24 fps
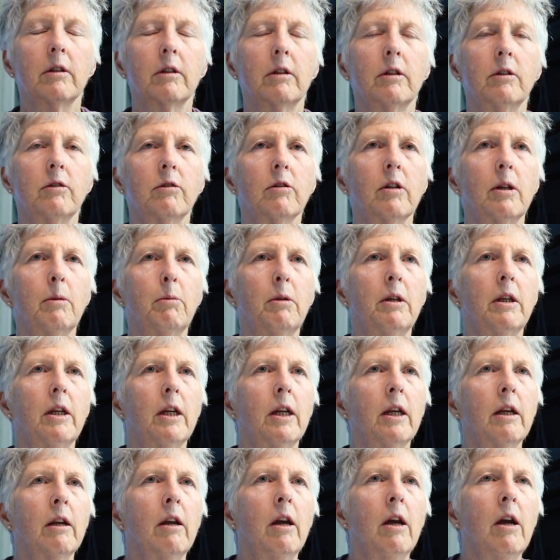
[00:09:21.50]

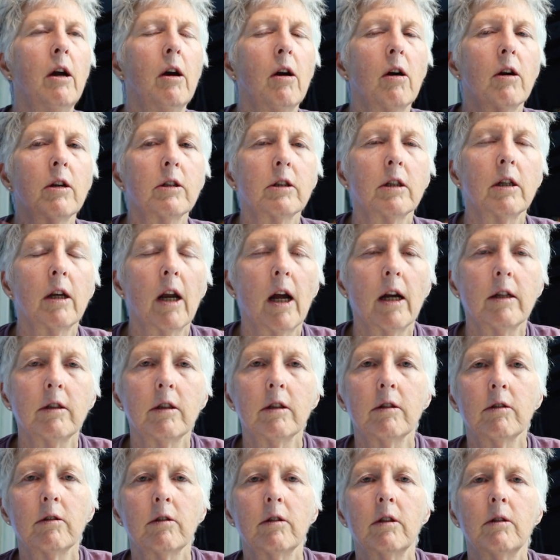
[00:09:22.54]
contributing? Or should I
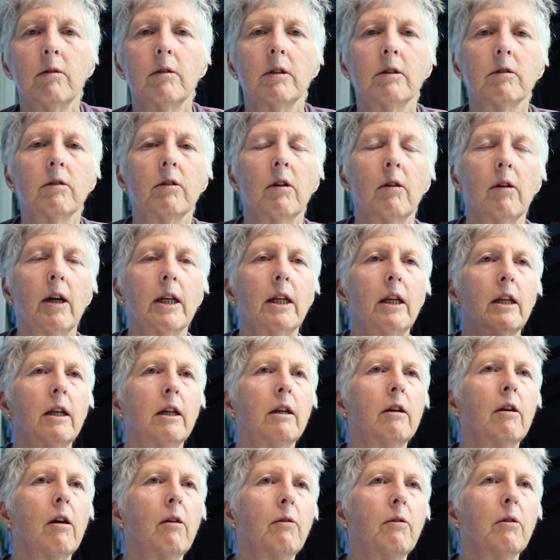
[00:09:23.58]
just do it so I get
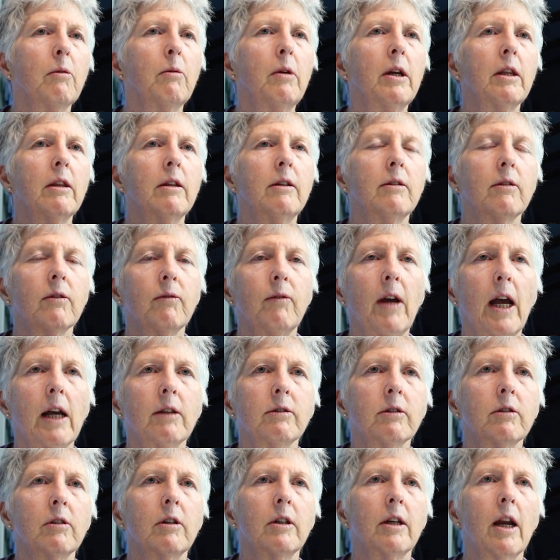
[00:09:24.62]
it over with, it's
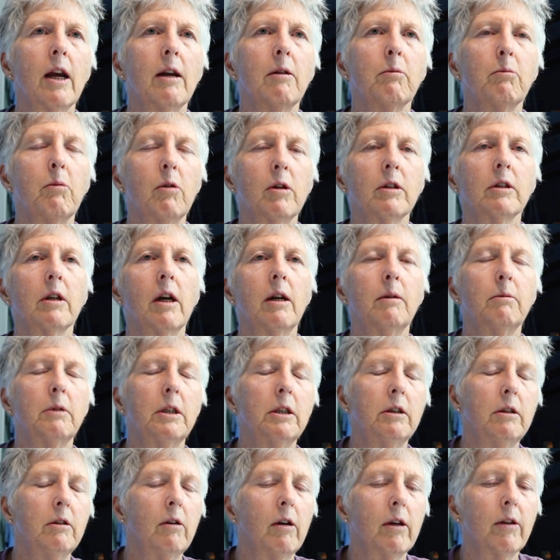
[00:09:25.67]
faster, and I have more time to
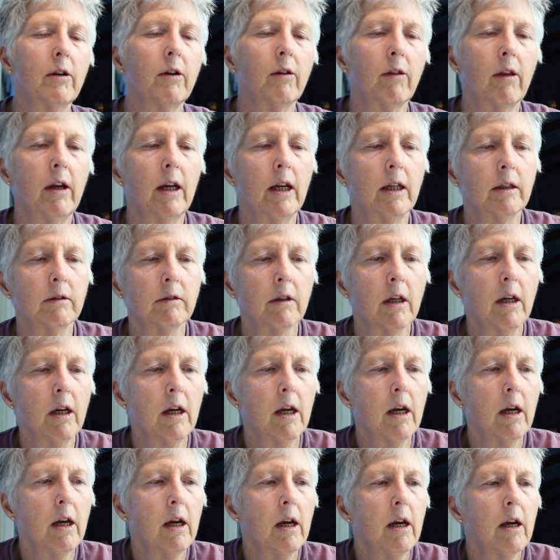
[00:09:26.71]
do other things?
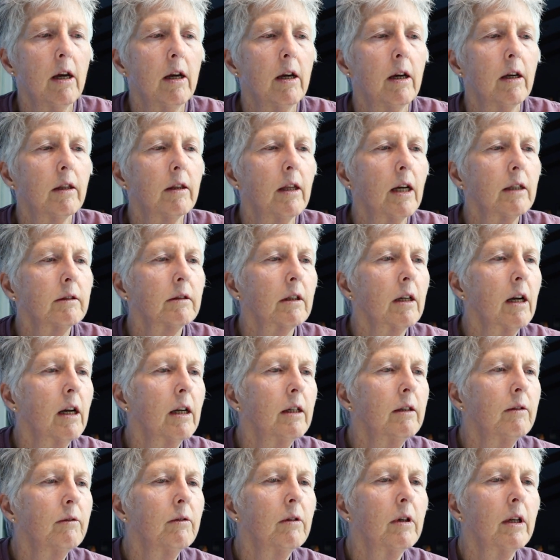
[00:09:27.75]
that's
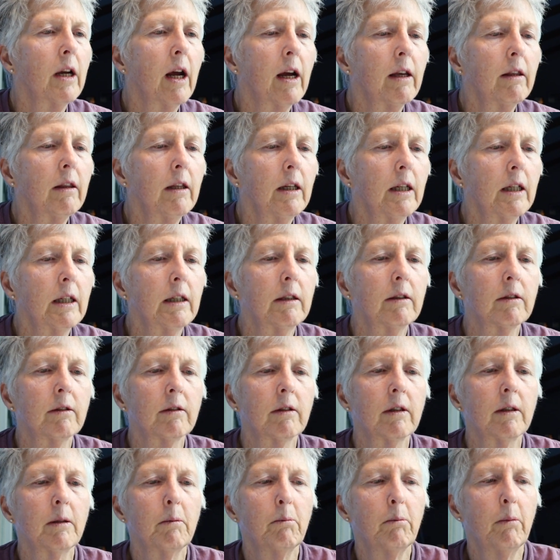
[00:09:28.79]
kind of what I think
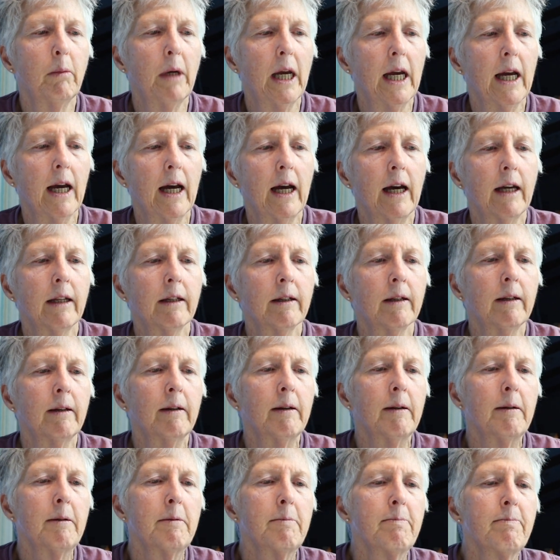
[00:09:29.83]
is the bad.
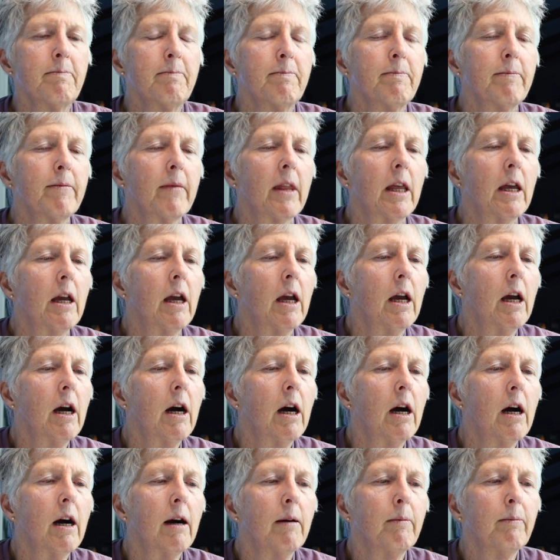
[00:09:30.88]

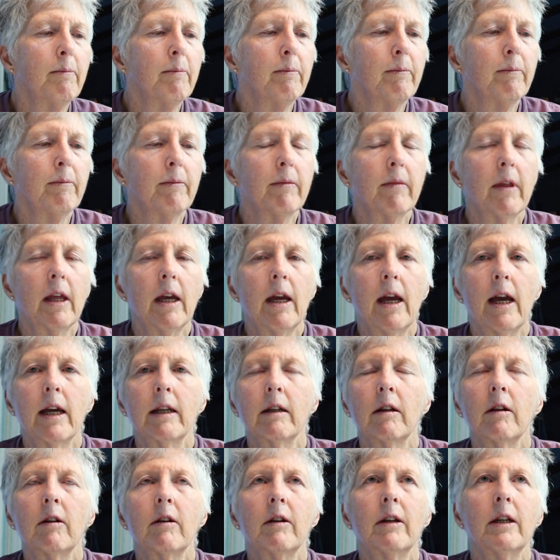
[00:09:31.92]
Um,
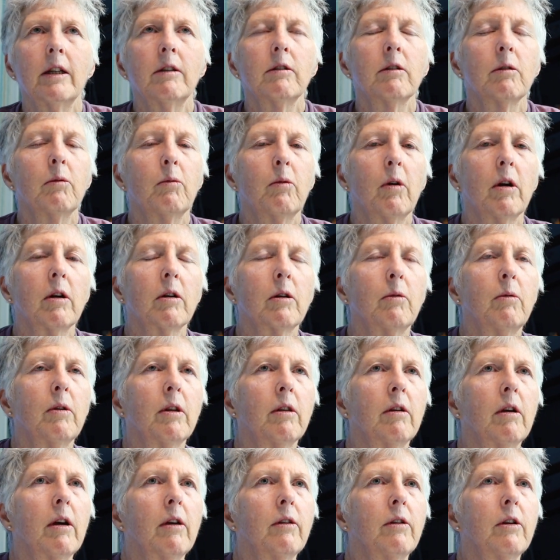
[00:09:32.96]
and learning to work
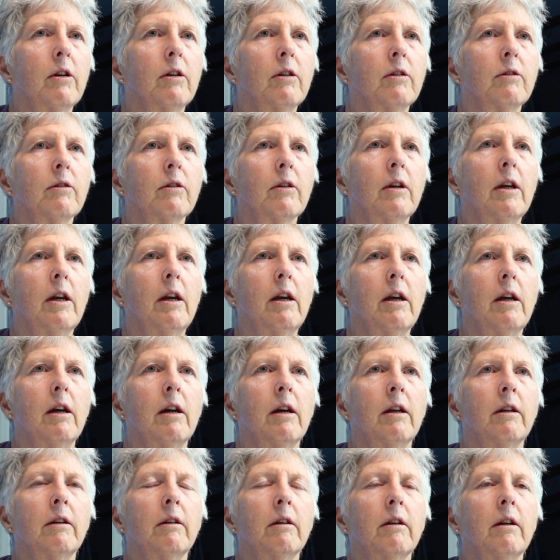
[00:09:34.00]
with others
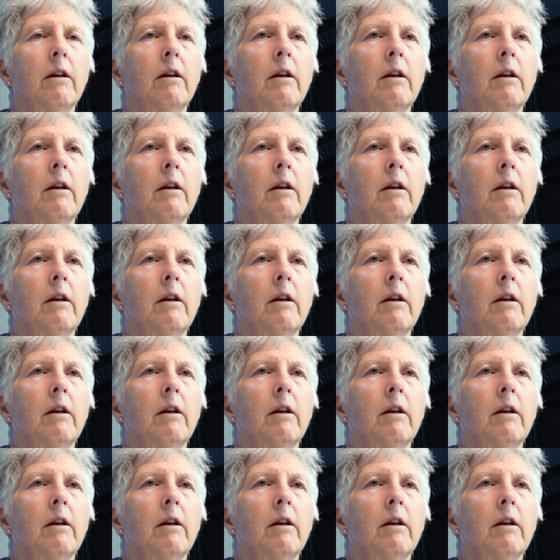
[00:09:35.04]
and